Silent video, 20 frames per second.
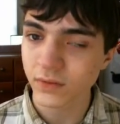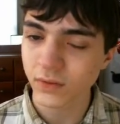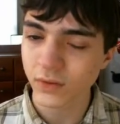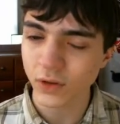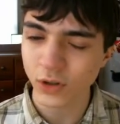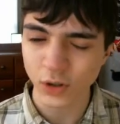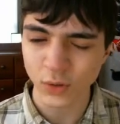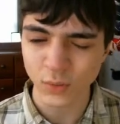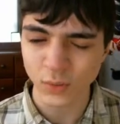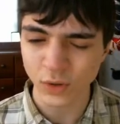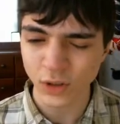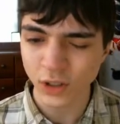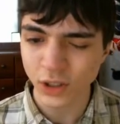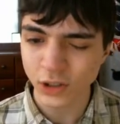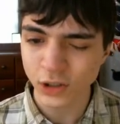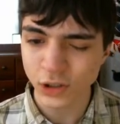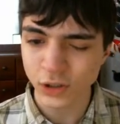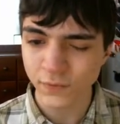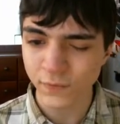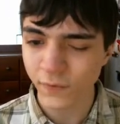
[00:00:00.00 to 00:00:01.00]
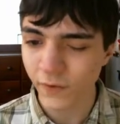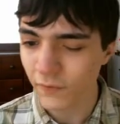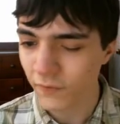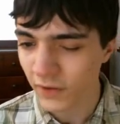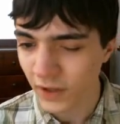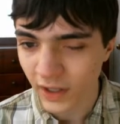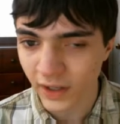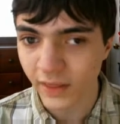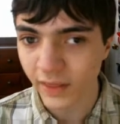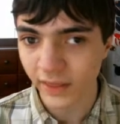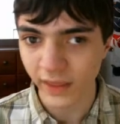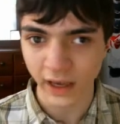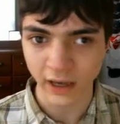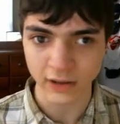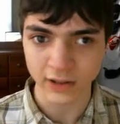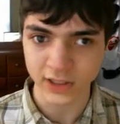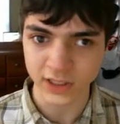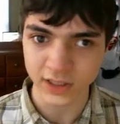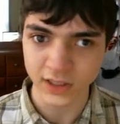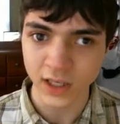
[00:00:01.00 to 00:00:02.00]
or
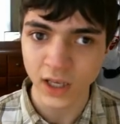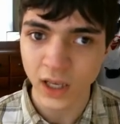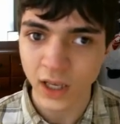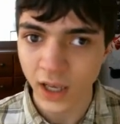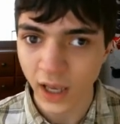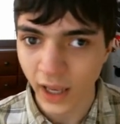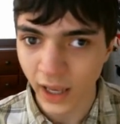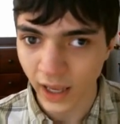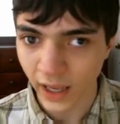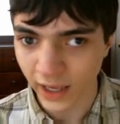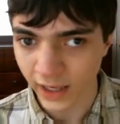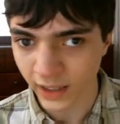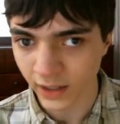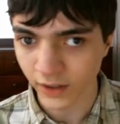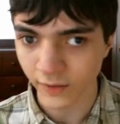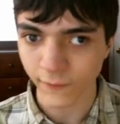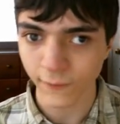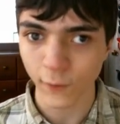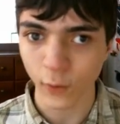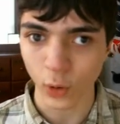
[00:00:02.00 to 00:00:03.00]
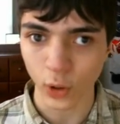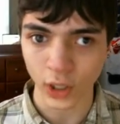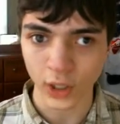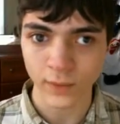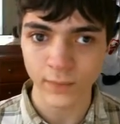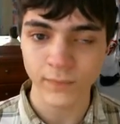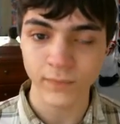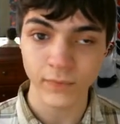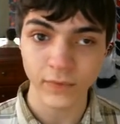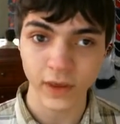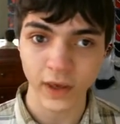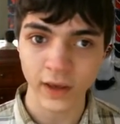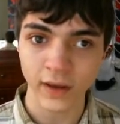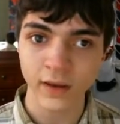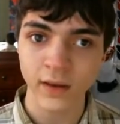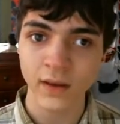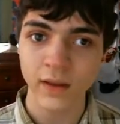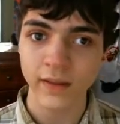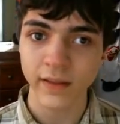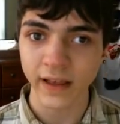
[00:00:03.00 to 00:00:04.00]
115,084. Okay,
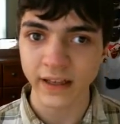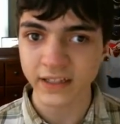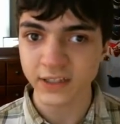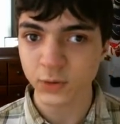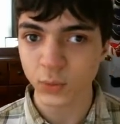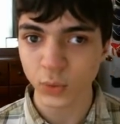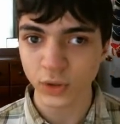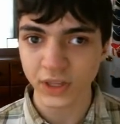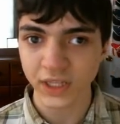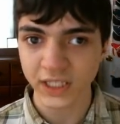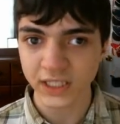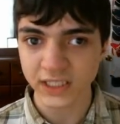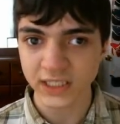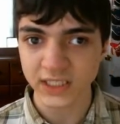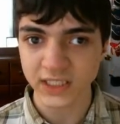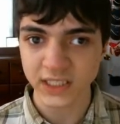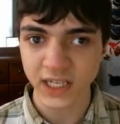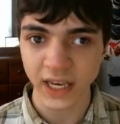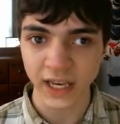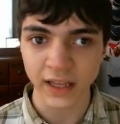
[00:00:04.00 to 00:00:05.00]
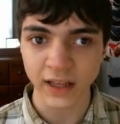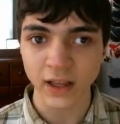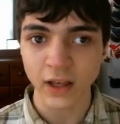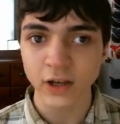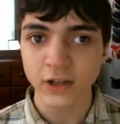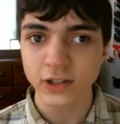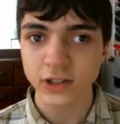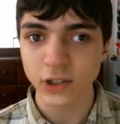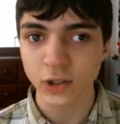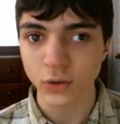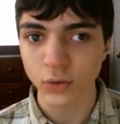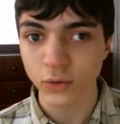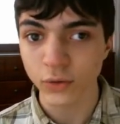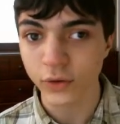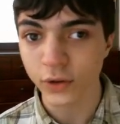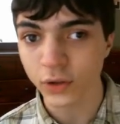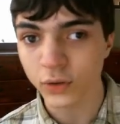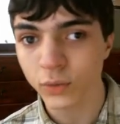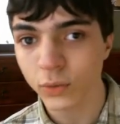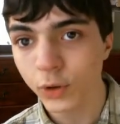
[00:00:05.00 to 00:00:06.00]
that's what this is saying. So the
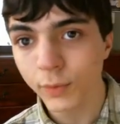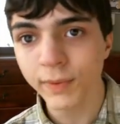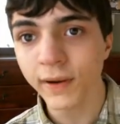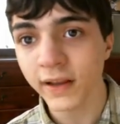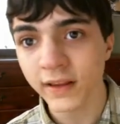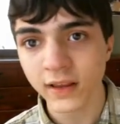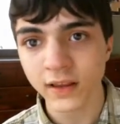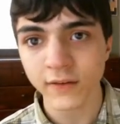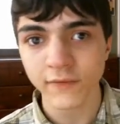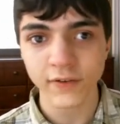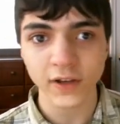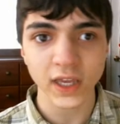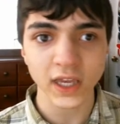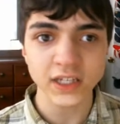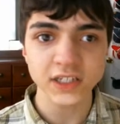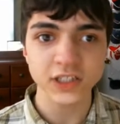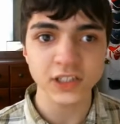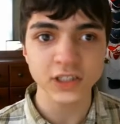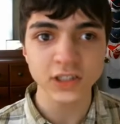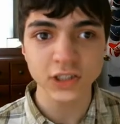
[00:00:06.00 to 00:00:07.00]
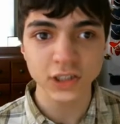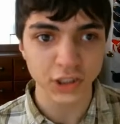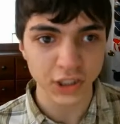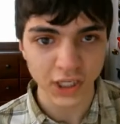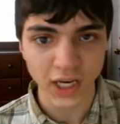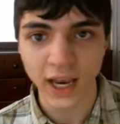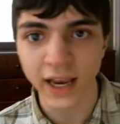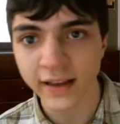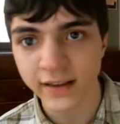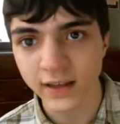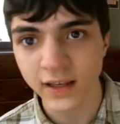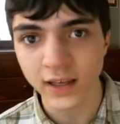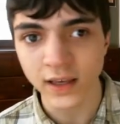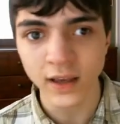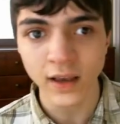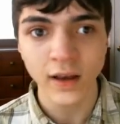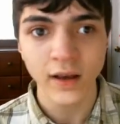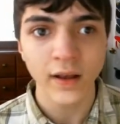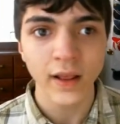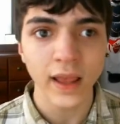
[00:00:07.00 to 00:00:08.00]
group identification, GID,
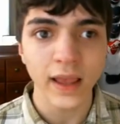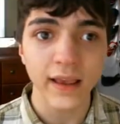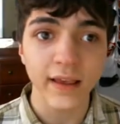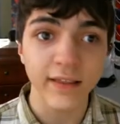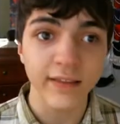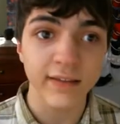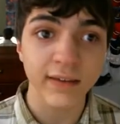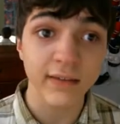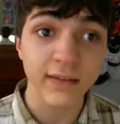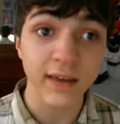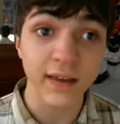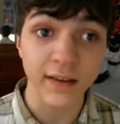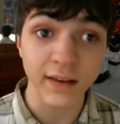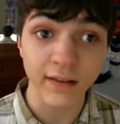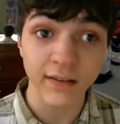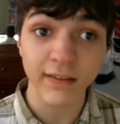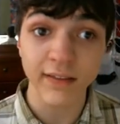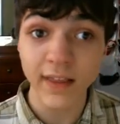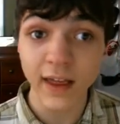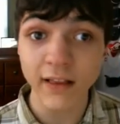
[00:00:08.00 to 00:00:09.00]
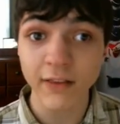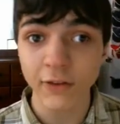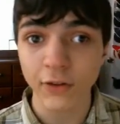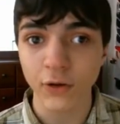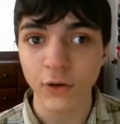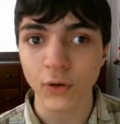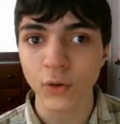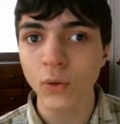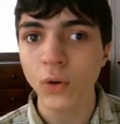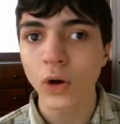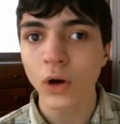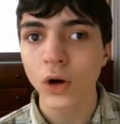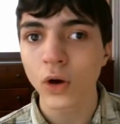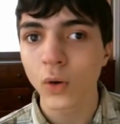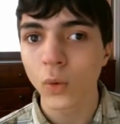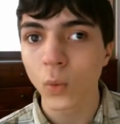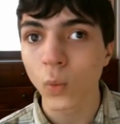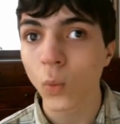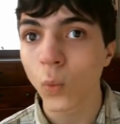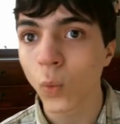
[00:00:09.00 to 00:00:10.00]
is getting set to
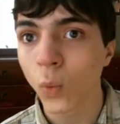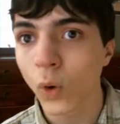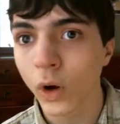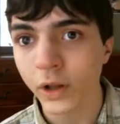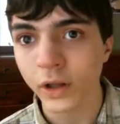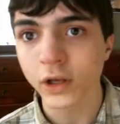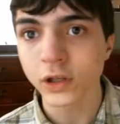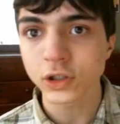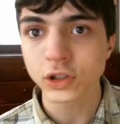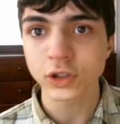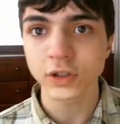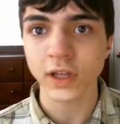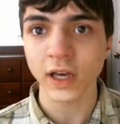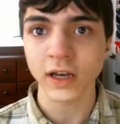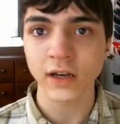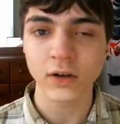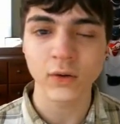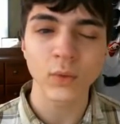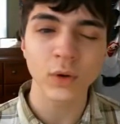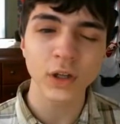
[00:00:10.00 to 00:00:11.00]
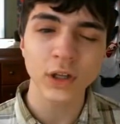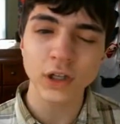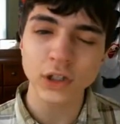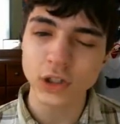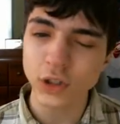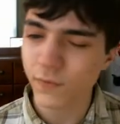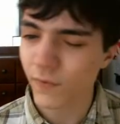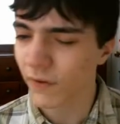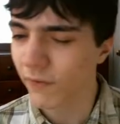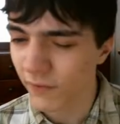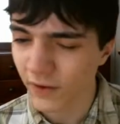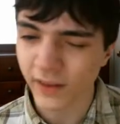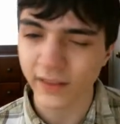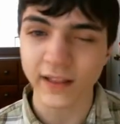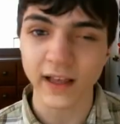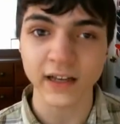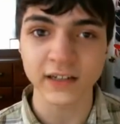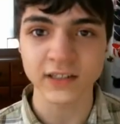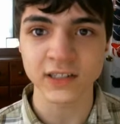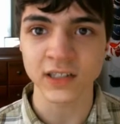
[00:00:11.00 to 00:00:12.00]

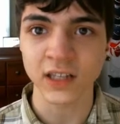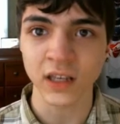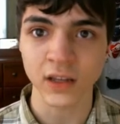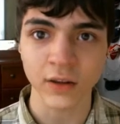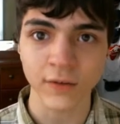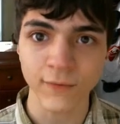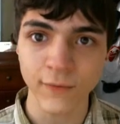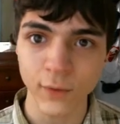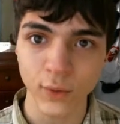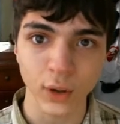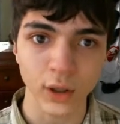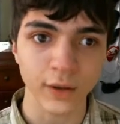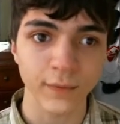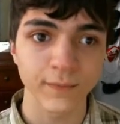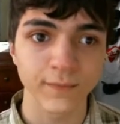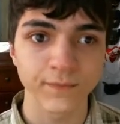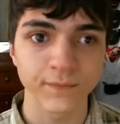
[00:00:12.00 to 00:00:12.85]
115,084.